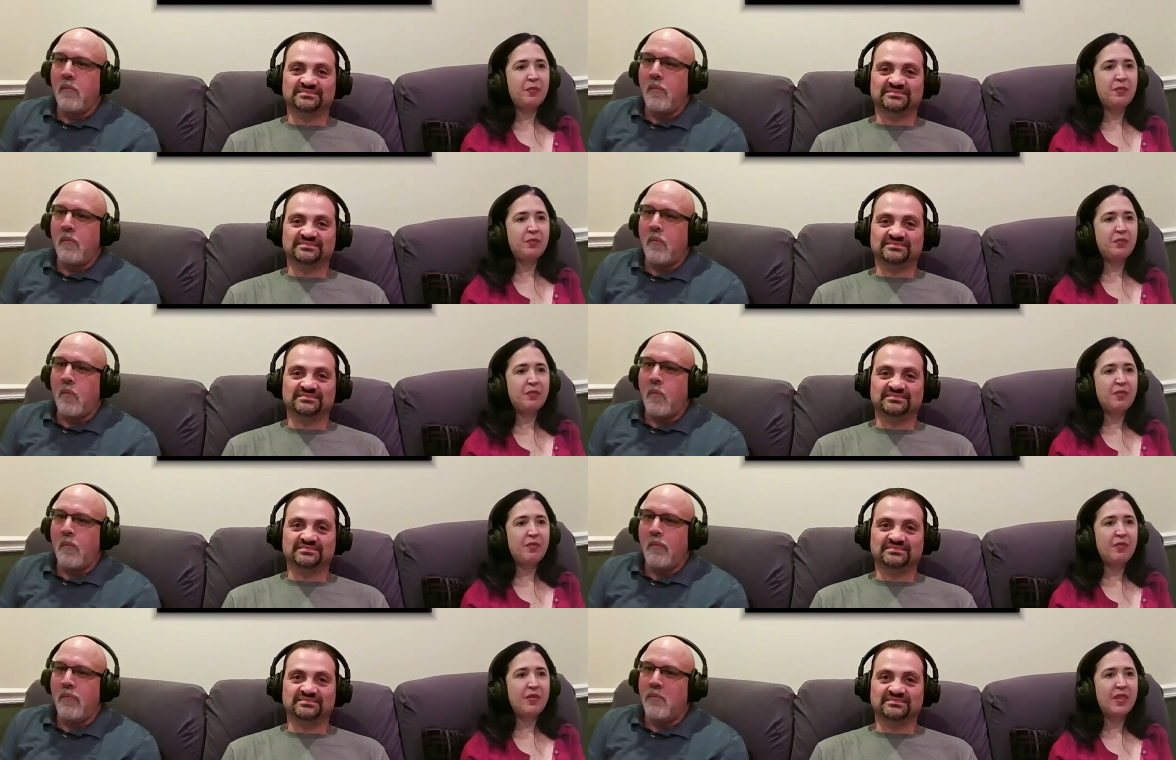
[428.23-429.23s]

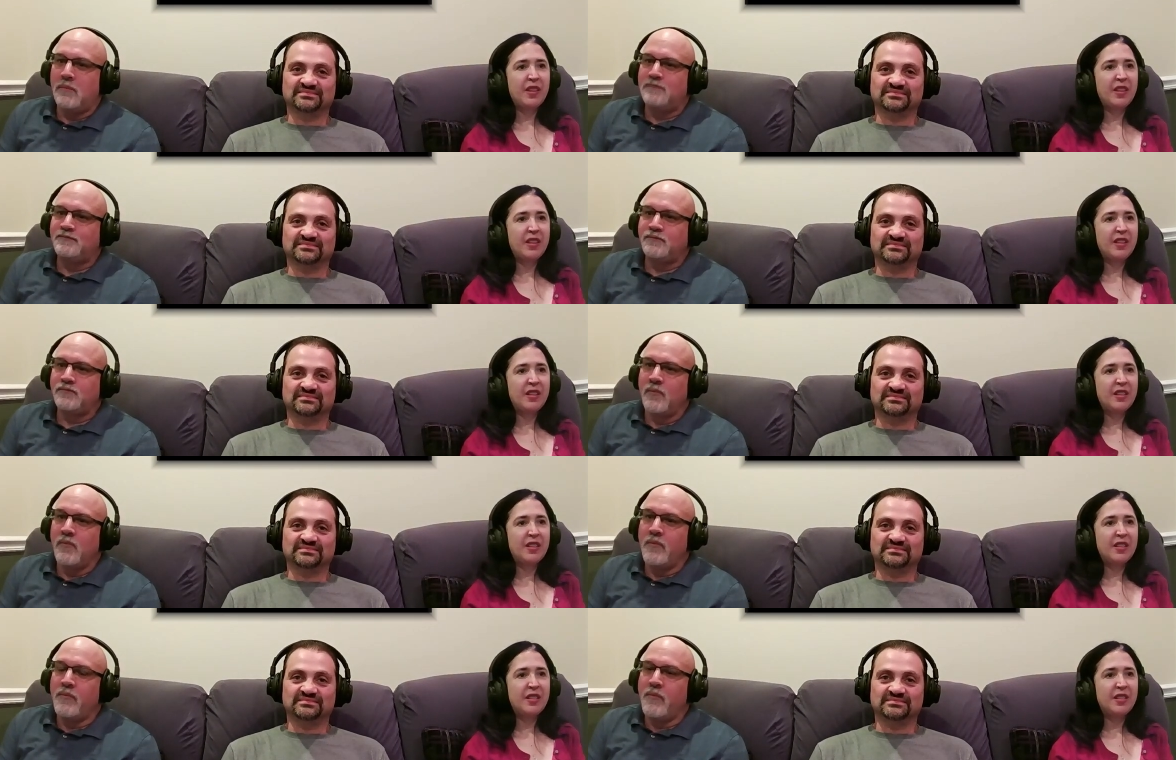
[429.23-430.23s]

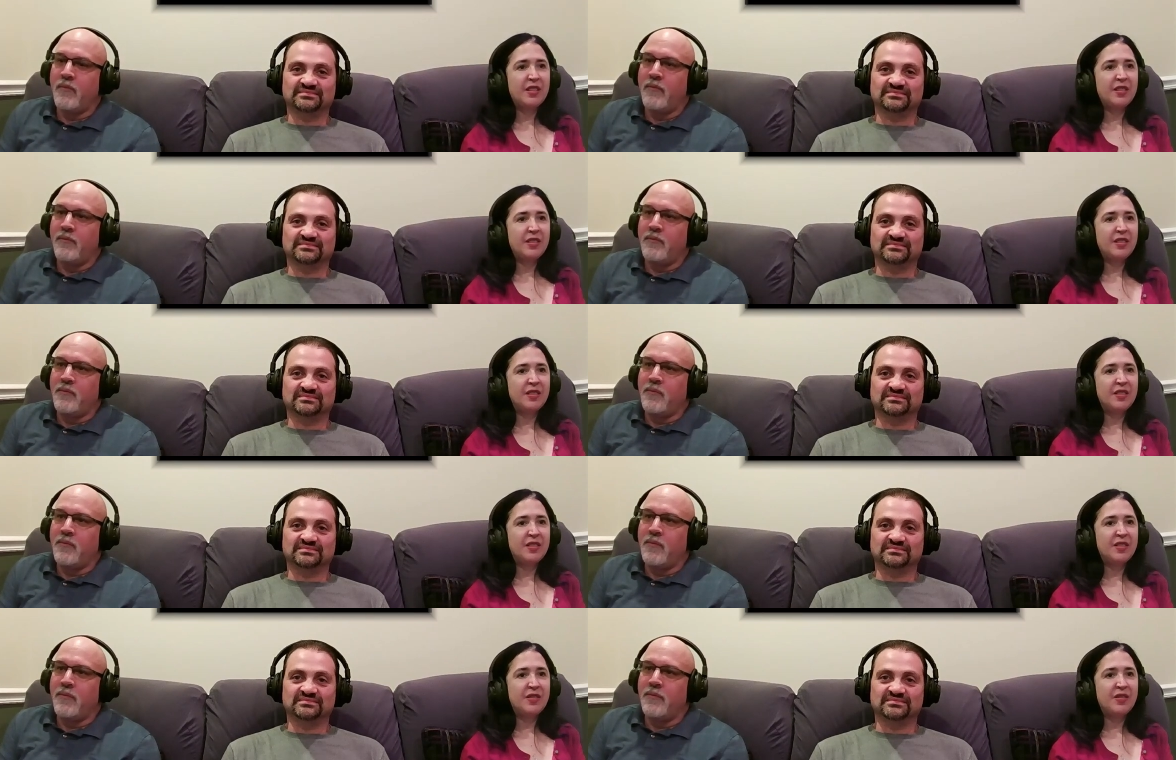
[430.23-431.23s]

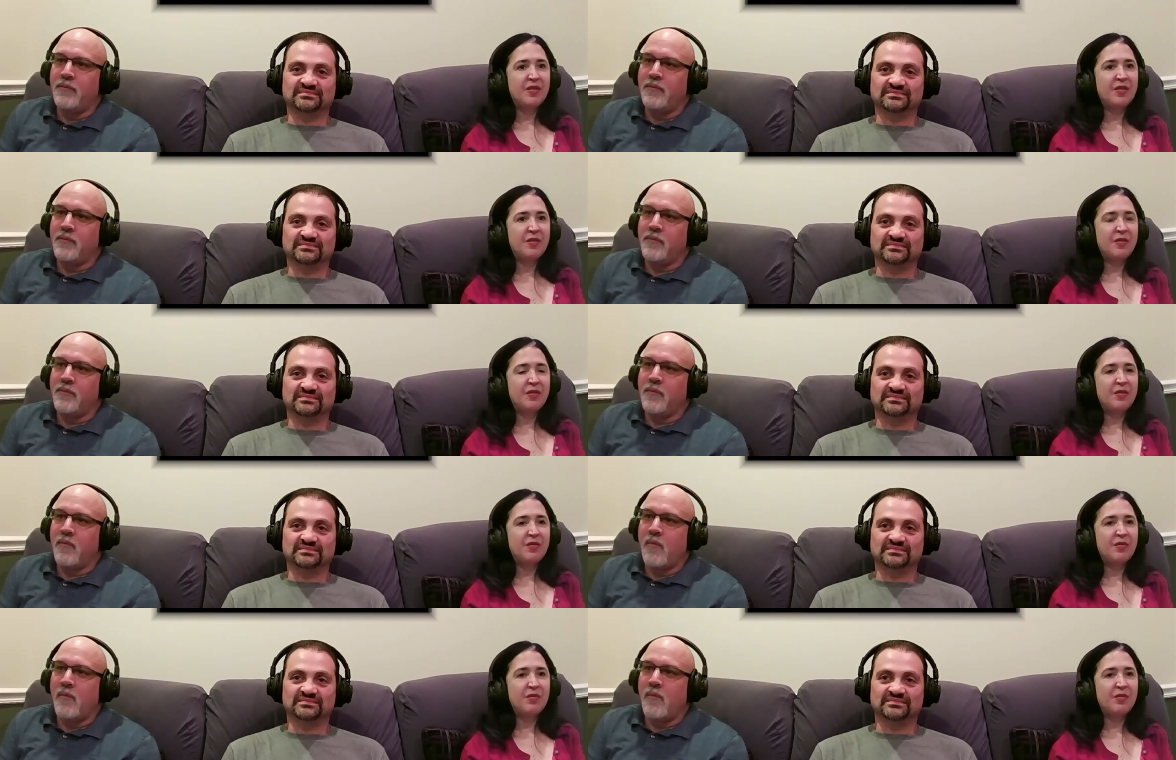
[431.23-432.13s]
Nothing is said.